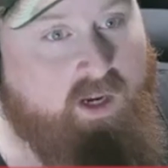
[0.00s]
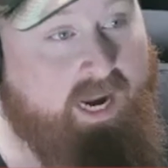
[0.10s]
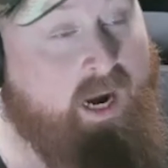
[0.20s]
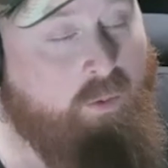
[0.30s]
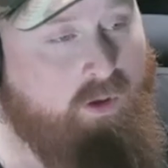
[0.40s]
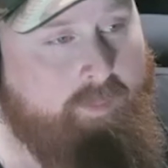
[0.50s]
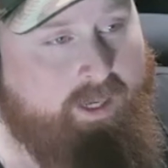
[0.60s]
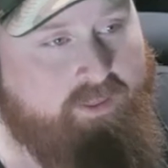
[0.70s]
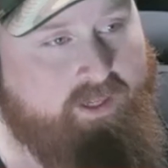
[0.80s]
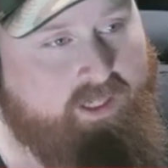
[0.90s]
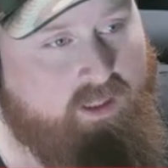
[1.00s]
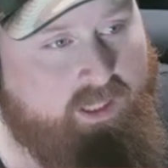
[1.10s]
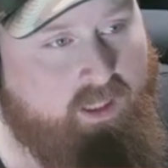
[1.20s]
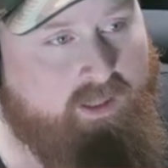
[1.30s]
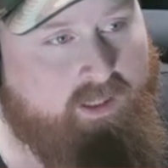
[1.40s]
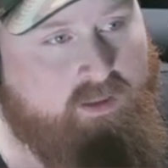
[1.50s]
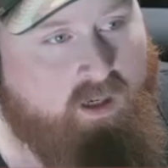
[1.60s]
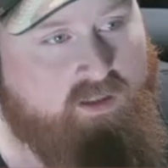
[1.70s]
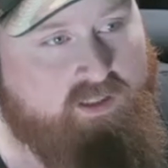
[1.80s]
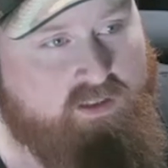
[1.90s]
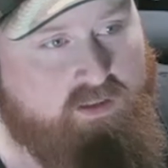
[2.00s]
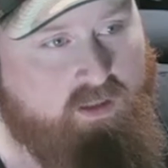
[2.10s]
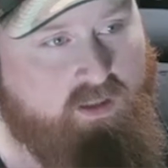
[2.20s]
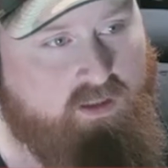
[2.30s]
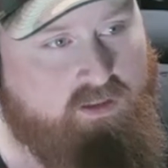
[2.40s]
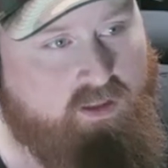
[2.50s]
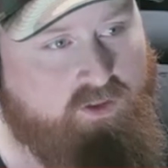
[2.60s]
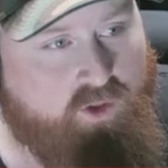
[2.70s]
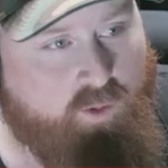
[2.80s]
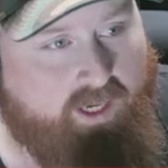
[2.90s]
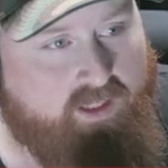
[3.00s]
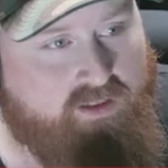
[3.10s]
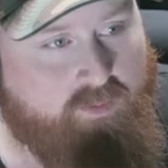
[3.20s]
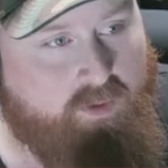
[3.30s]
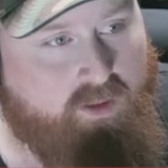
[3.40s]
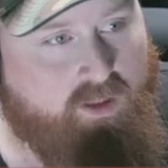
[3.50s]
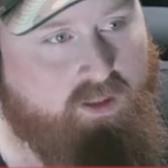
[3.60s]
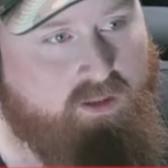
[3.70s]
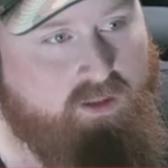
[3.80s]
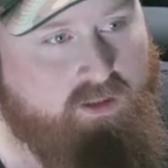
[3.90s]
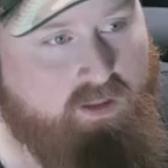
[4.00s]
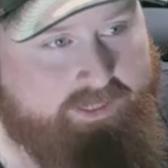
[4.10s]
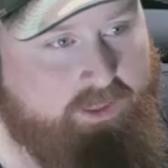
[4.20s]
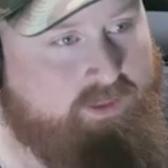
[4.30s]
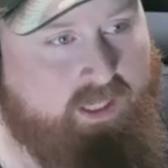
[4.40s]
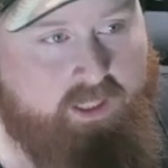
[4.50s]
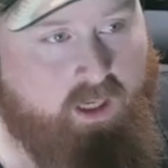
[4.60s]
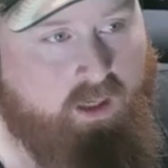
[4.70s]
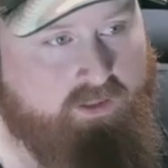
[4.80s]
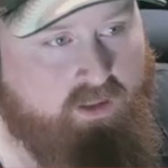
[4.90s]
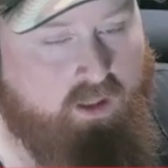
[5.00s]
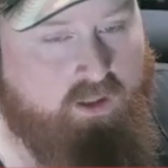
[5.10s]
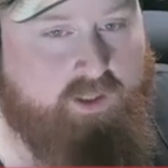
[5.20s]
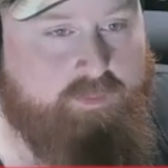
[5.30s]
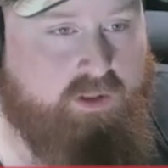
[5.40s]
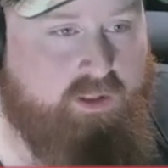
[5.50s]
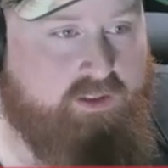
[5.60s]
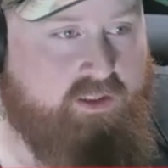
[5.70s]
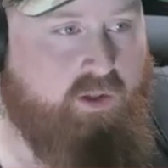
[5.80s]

Yeah, well, I mean, I think it needed that darkness to showcase some of the, like you said, you got all these hardships and things